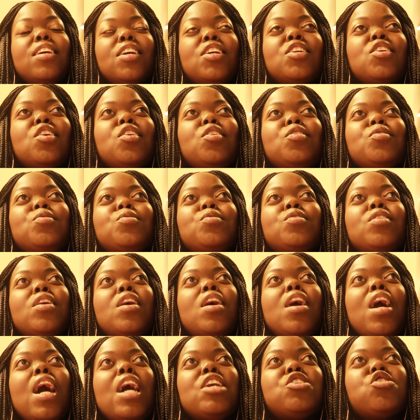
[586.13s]
you know
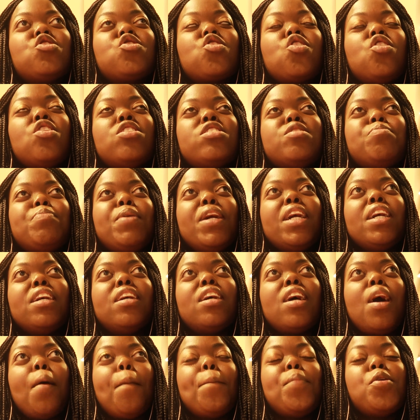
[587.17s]
I just gotta speak
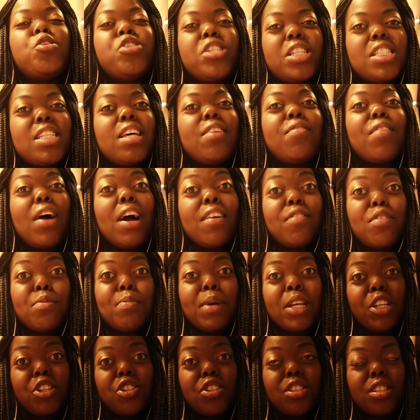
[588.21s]
positive
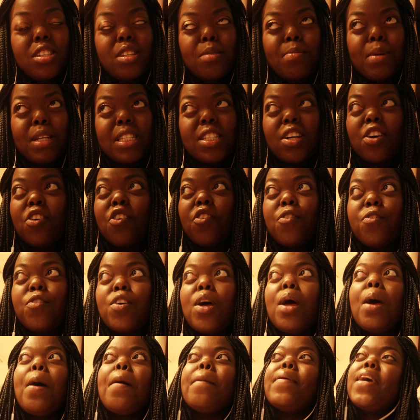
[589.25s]
affirmations to myself
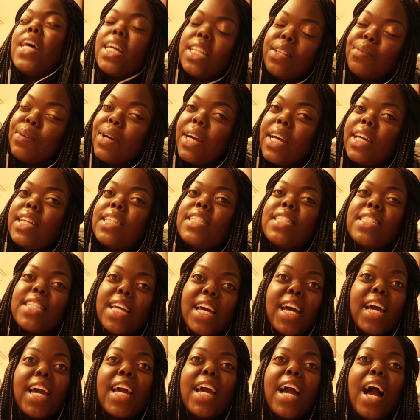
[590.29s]
but anyway
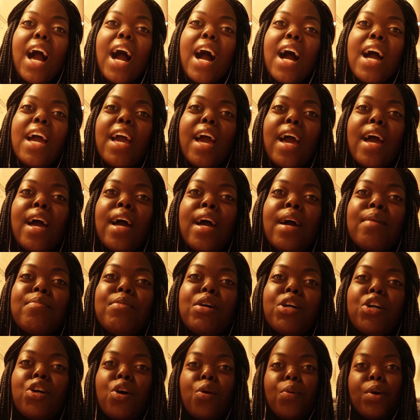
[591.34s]
today I am
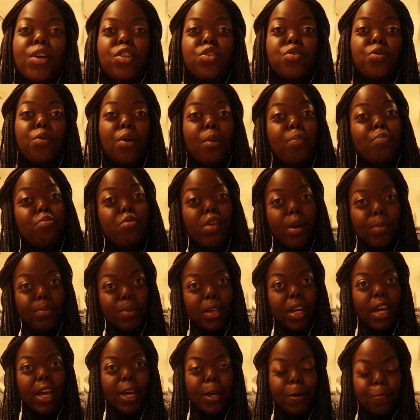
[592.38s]
going to a
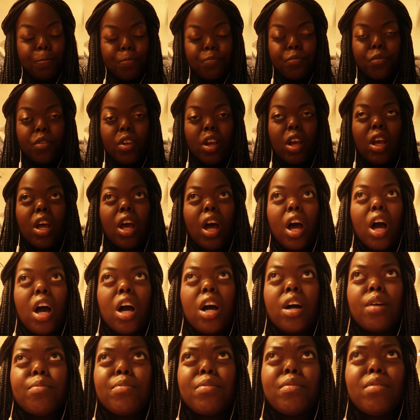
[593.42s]
premiere
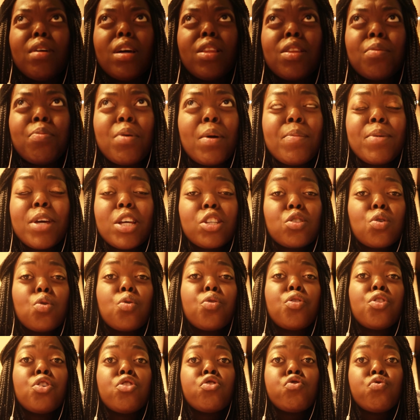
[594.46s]
um, the premiere is
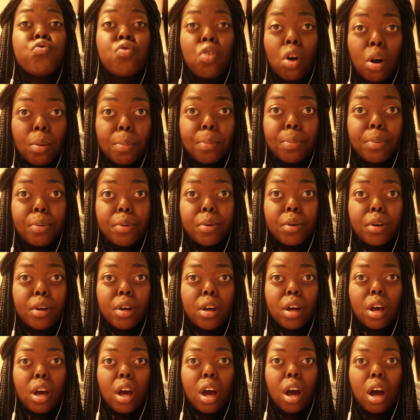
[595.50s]
called The Drop
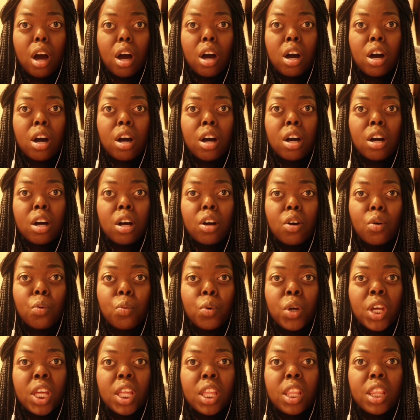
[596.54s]
uh,
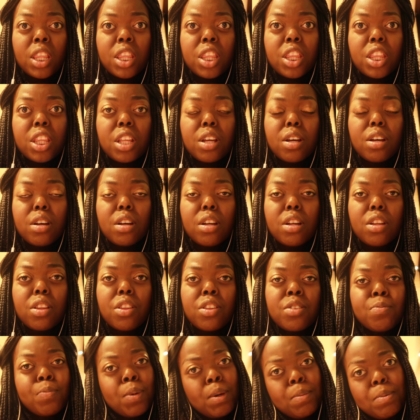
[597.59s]
with
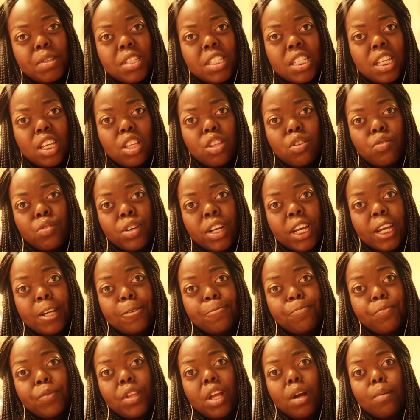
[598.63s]
BBC Three.
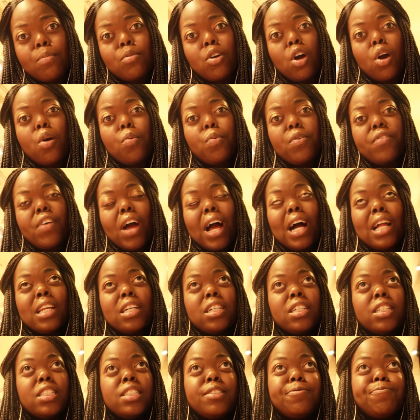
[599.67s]
I'm going with
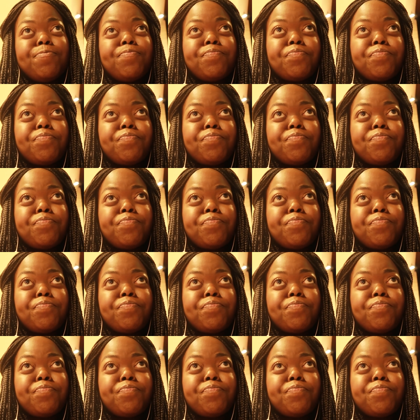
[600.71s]
Alan.